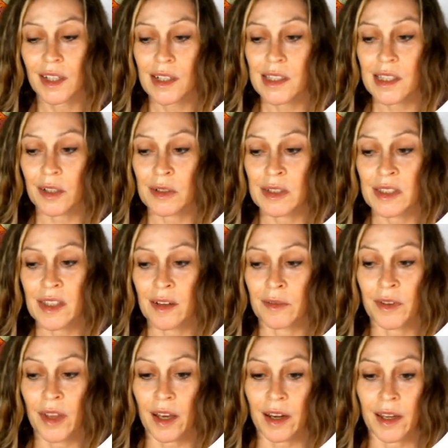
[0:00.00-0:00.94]
So instead
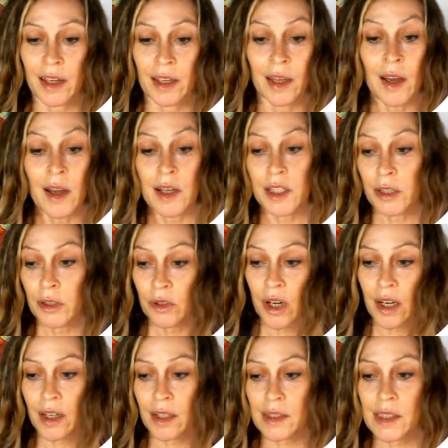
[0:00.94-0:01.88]
of getting two
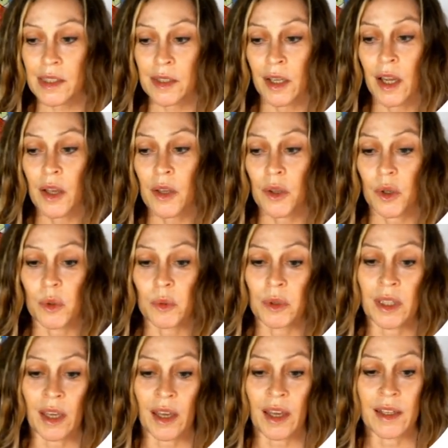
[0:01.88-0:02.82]
credits, you
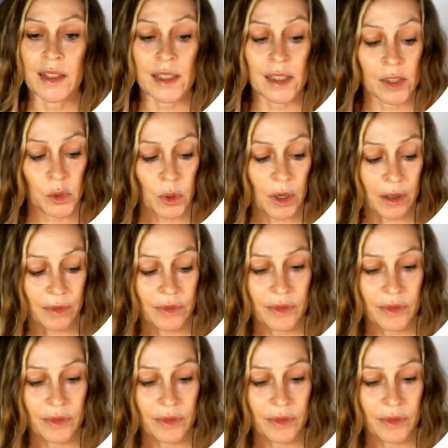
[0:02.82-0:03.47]
would get 12.